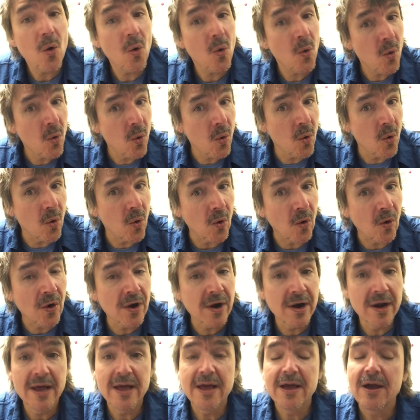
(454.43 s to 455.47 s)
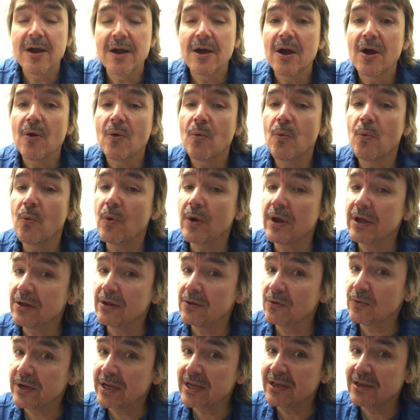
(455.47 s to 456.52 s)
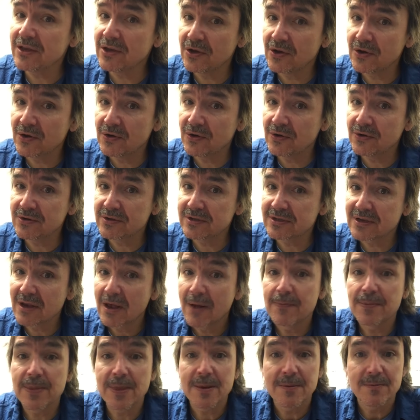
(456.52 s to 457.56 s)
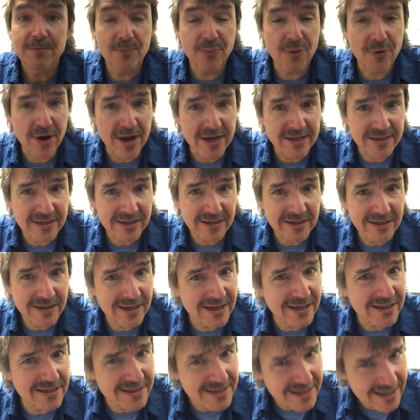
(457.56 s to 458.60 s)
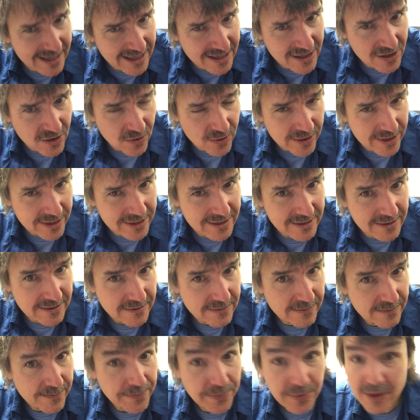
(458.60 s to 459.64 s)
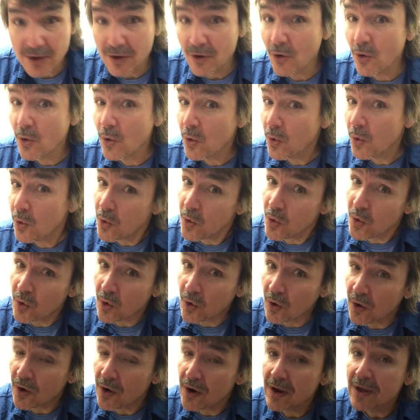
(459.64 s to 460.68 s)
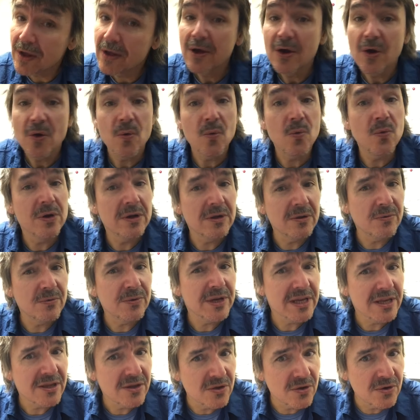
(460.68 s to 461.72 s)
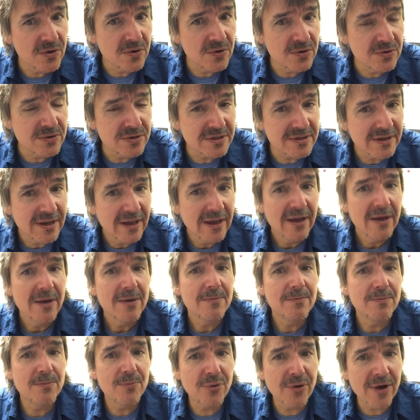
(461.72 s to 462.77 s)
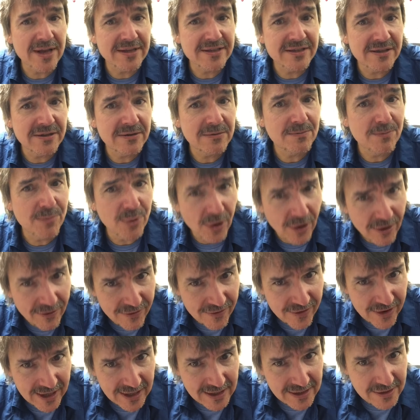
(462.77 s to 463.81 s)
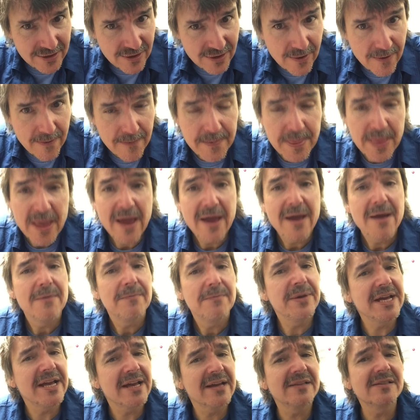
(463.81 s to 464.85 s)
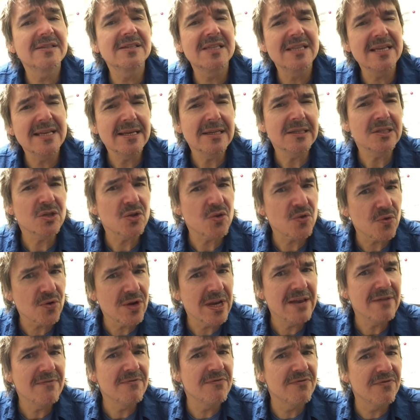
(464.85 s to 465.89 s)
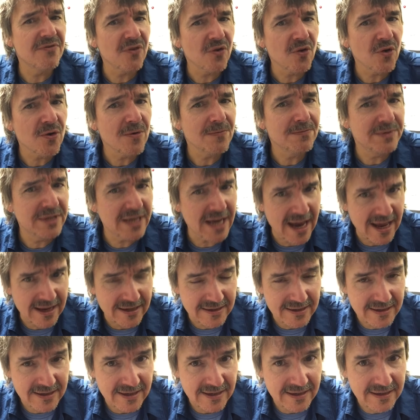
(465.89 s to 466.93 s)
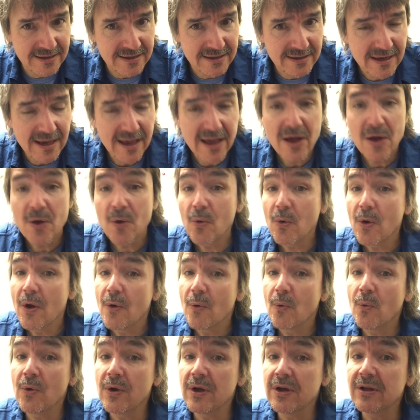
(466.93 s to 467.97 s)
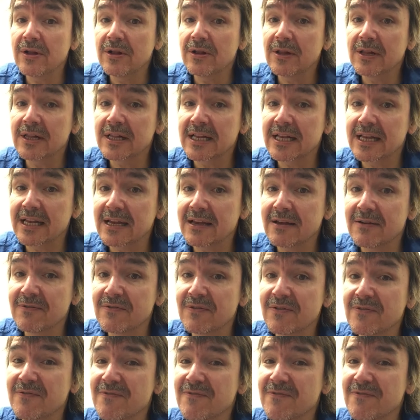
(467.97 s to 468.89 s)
or will we use present continuous or will we use present perfect? Because these 3 verb tenses will give